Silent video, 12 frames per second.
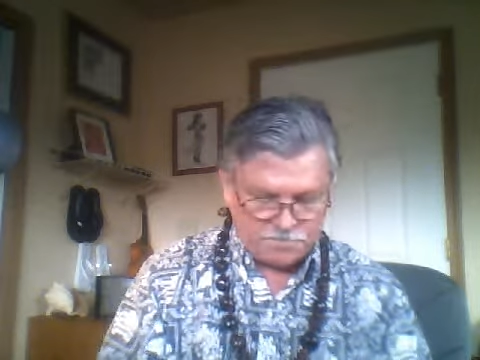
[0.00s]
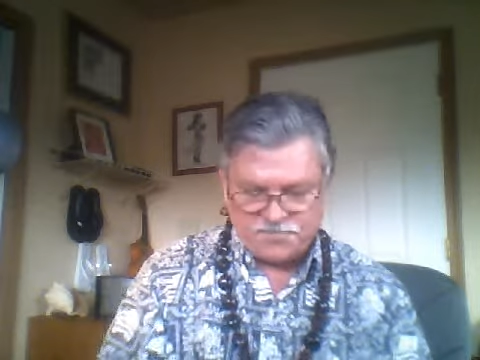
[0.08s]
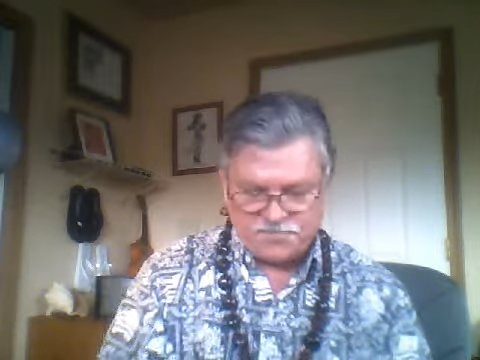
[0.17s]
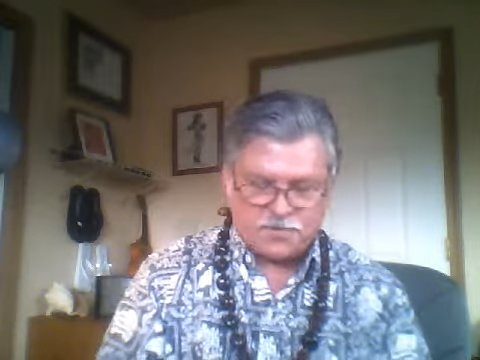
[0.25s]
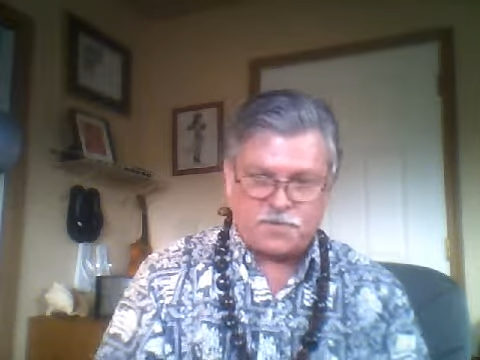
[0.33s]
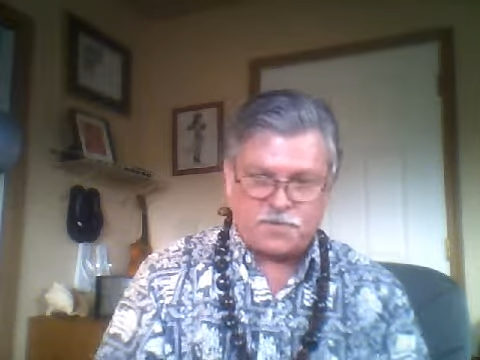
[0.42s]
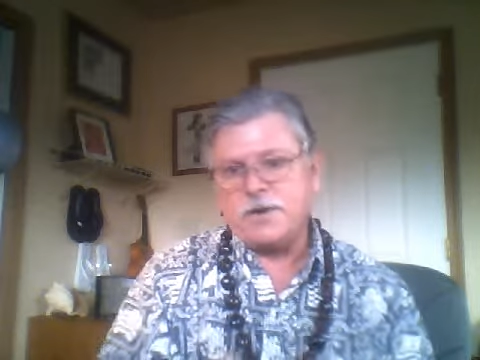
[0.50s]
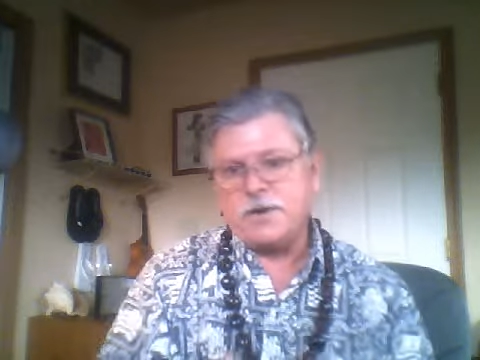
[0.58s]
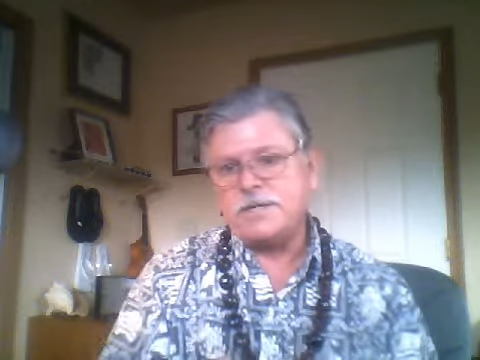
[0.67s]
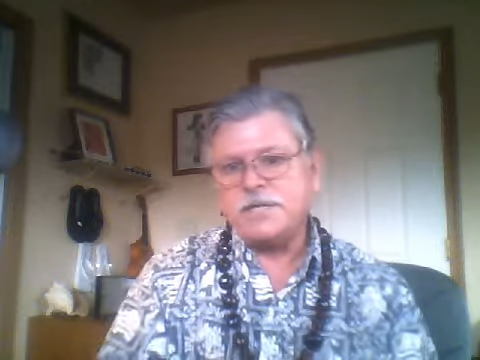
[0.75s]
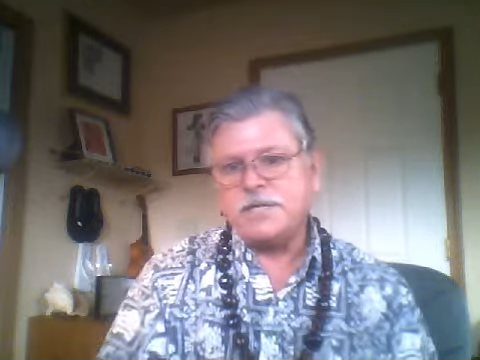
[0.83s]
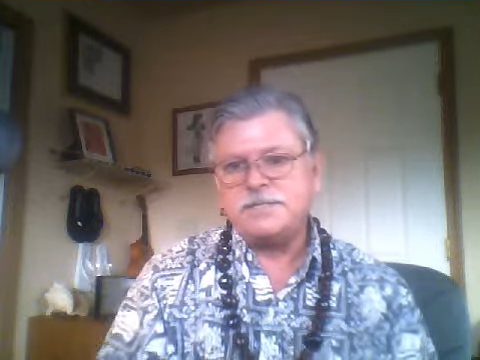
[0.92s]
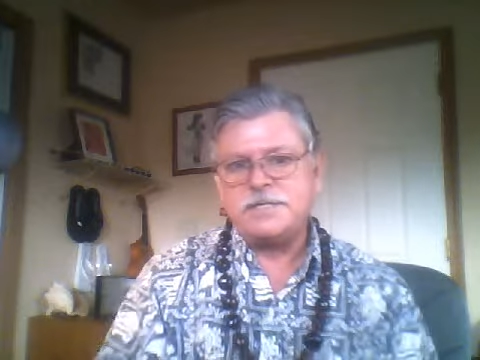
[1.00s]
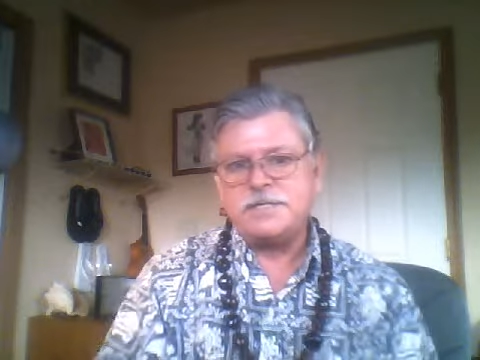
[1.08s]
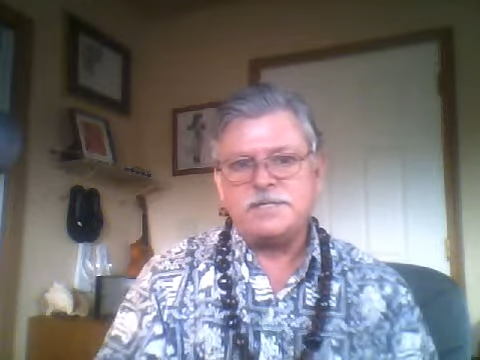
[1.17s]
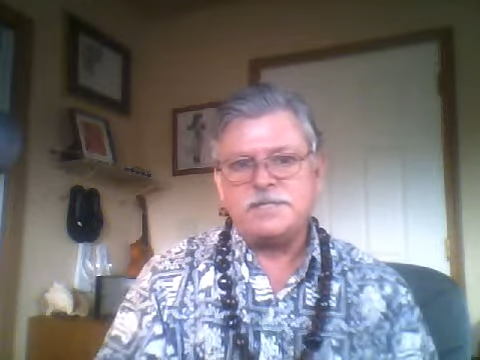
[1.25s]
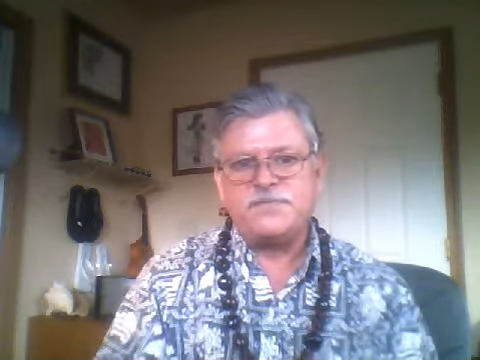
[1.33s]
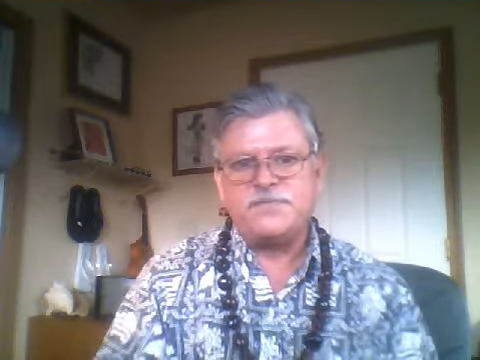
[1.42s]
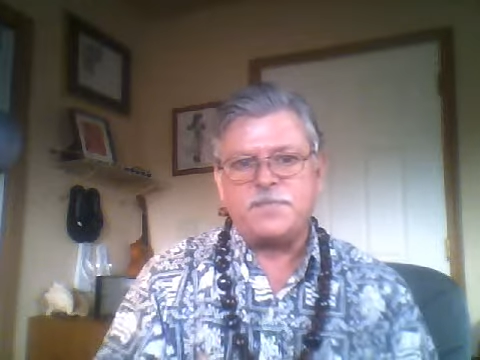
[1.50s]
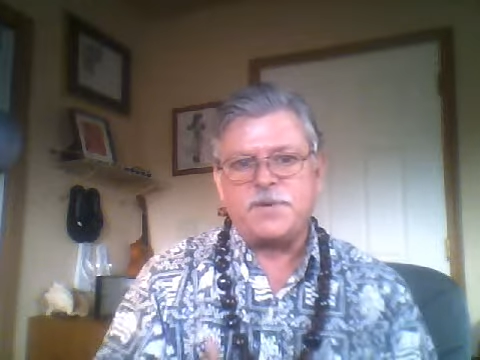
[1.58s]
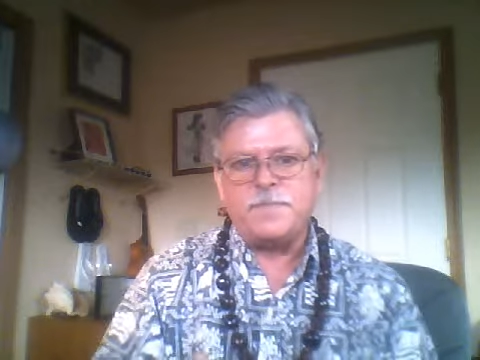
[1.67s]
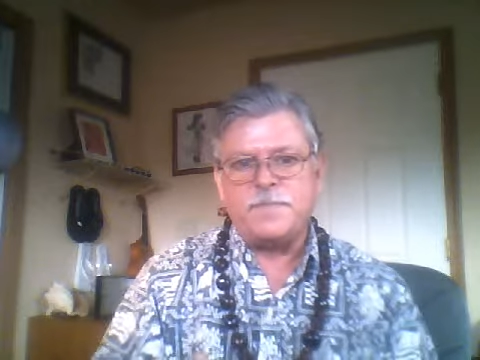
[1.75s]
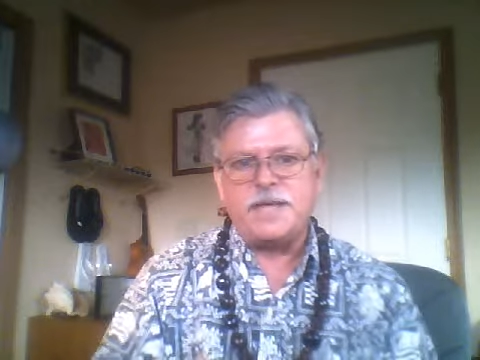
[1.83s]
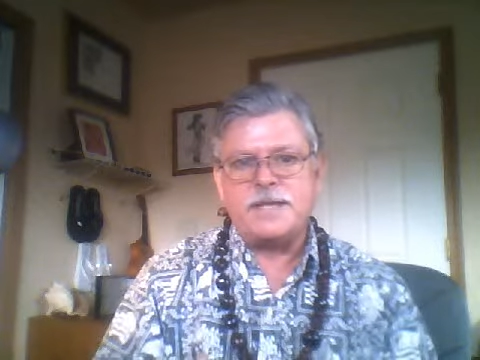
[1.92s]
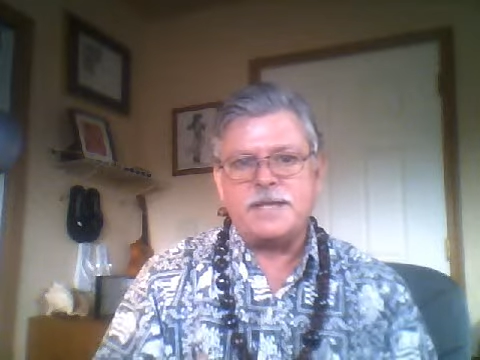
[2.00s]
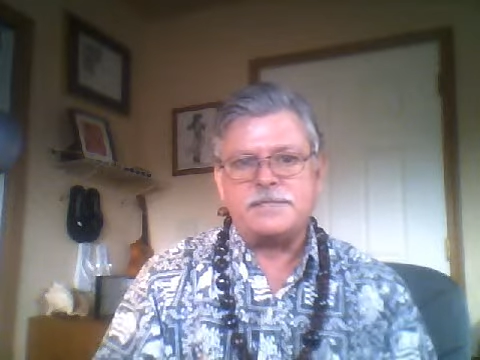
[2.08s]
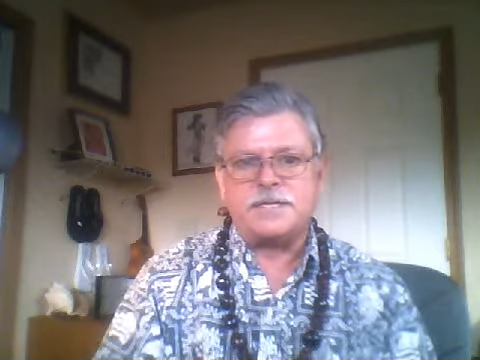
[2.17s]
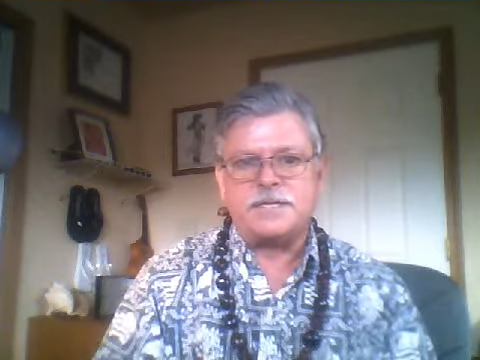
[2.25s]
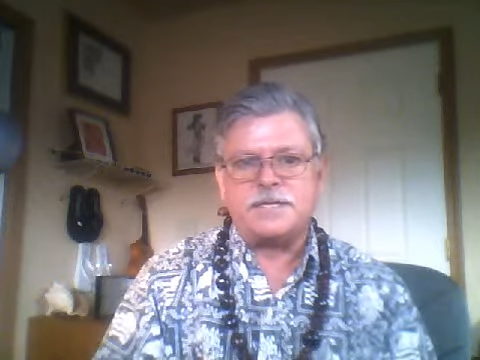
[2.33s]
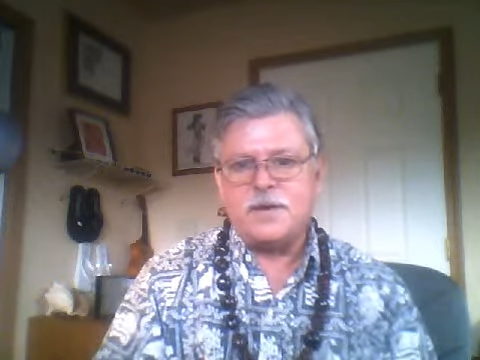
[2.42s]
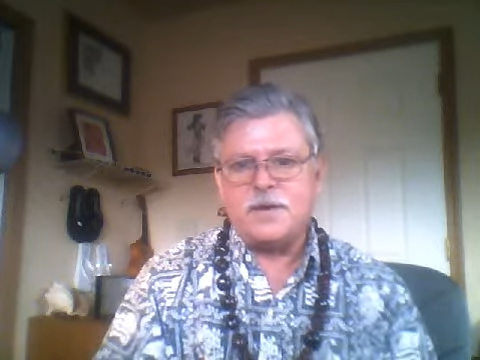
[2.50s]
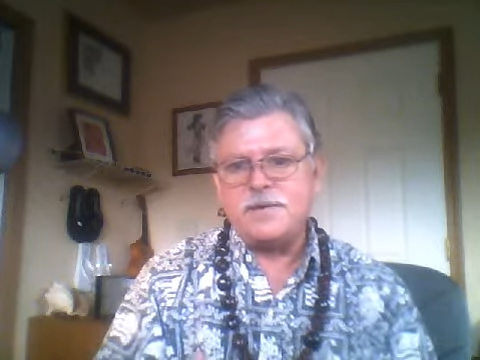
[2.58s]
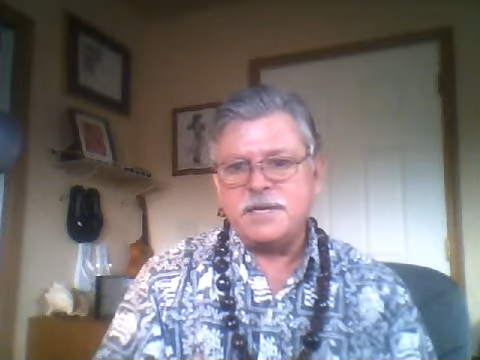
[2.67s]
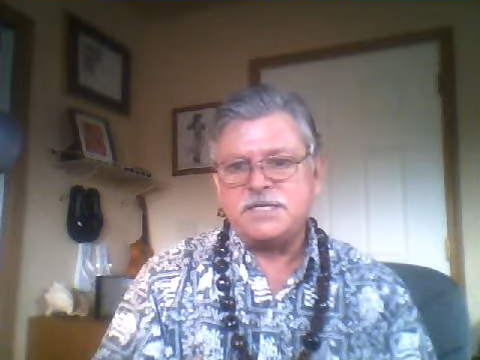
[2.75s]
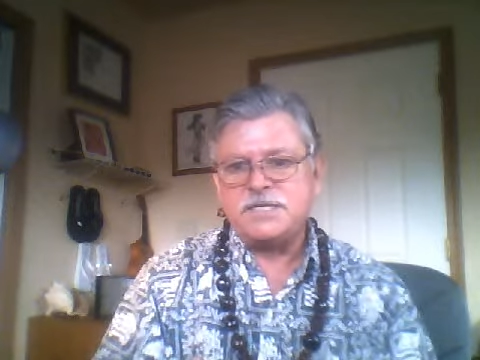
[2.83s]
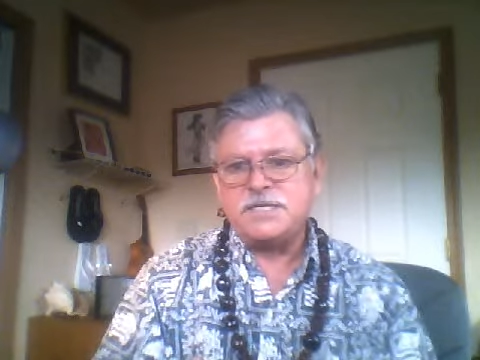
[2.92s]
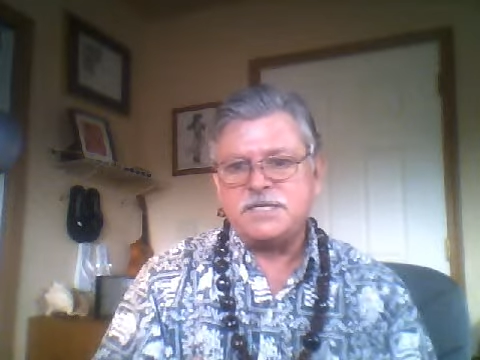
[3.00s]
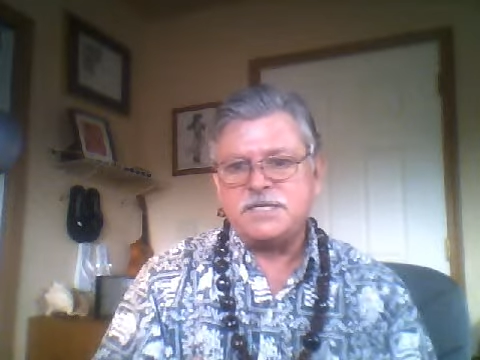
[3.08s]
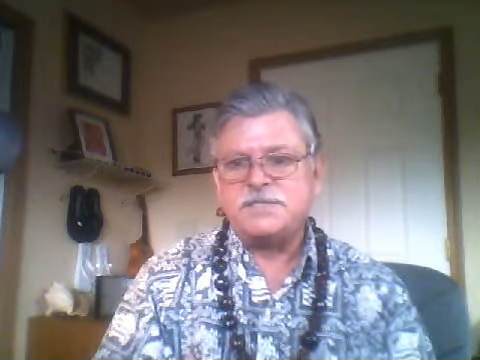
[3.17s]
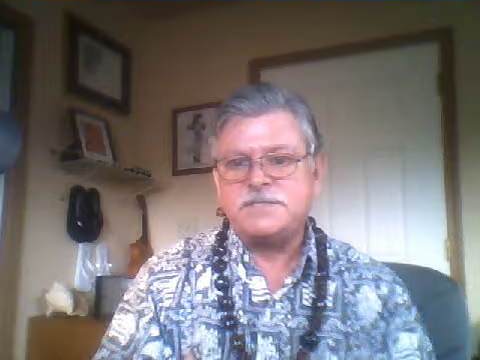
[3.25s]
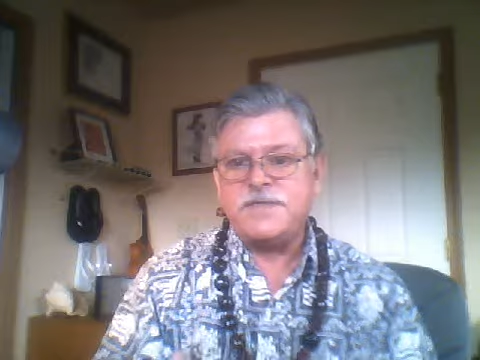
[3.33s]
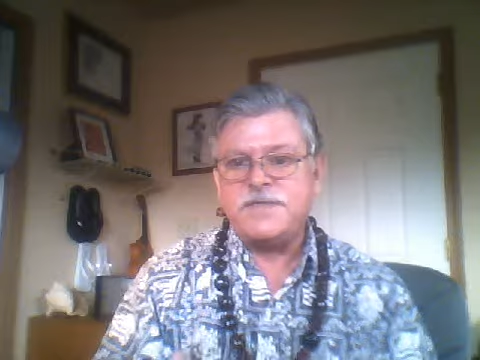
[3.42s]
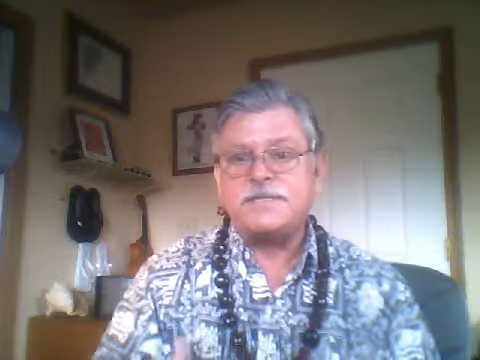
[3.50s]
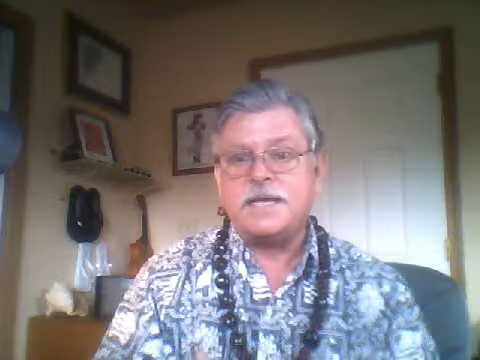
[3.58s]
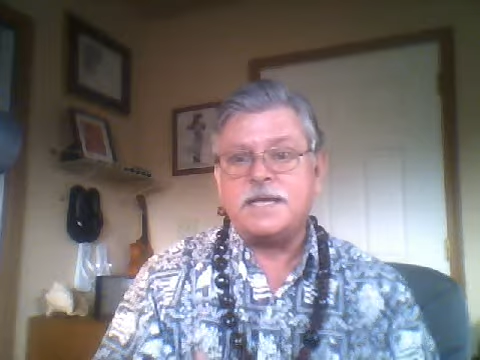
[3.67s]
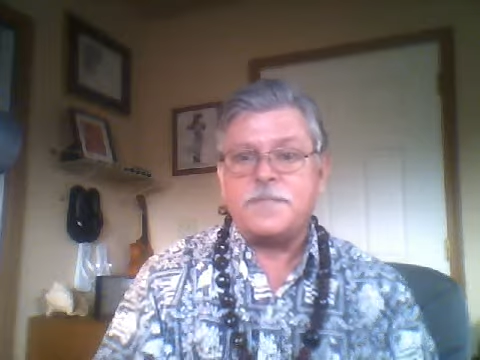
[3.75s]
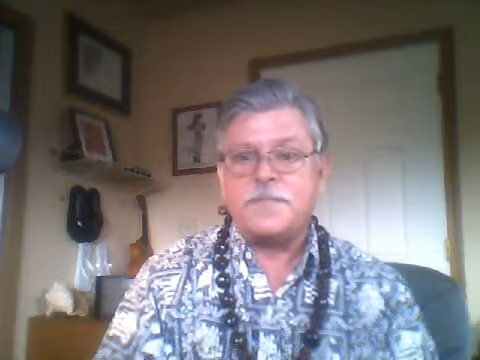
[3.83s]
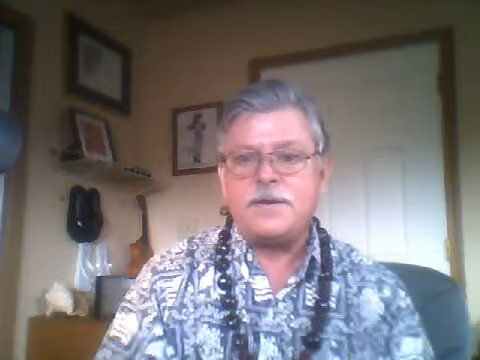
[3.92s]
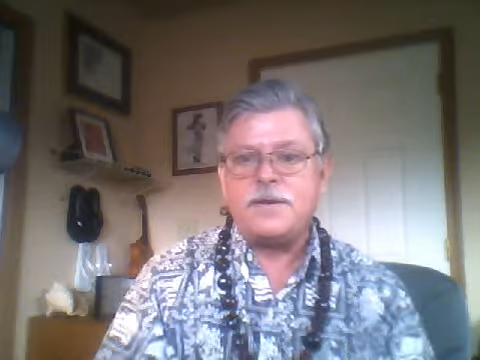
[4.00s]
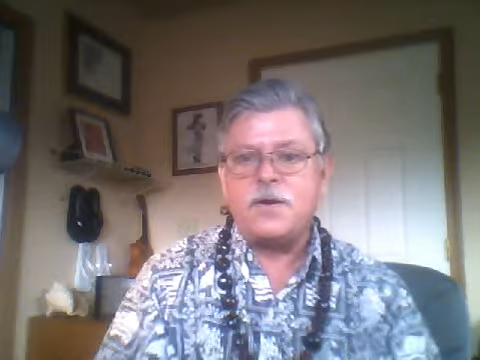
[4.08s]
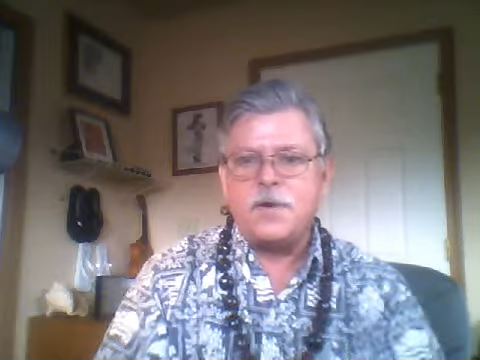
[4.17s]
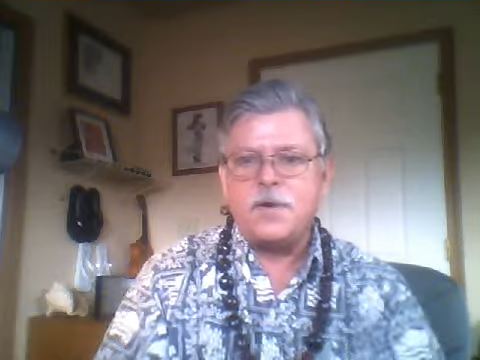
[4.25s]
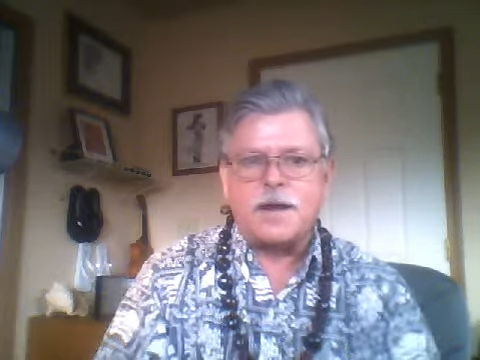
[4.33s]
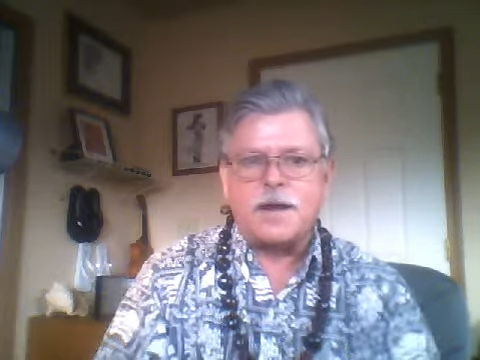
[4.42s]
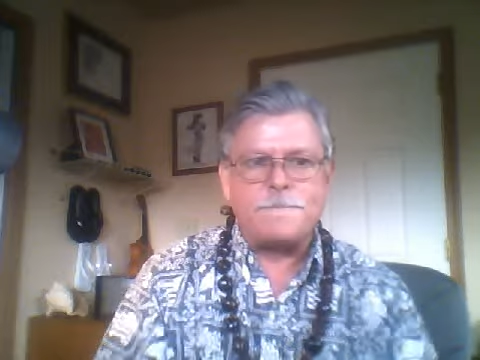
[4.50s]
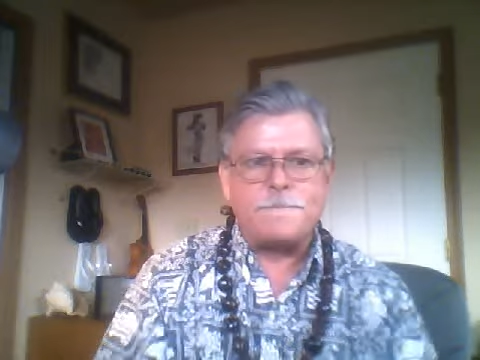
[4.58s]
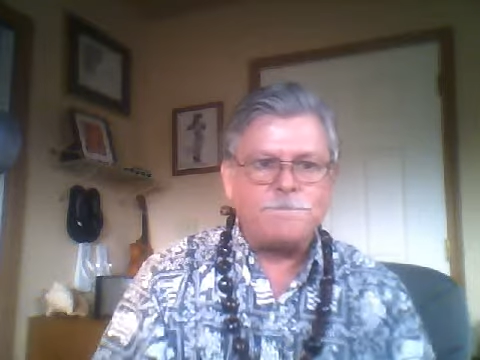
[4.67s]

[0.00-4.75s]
for marriage license, for permits, and all experience of things that might go wrong.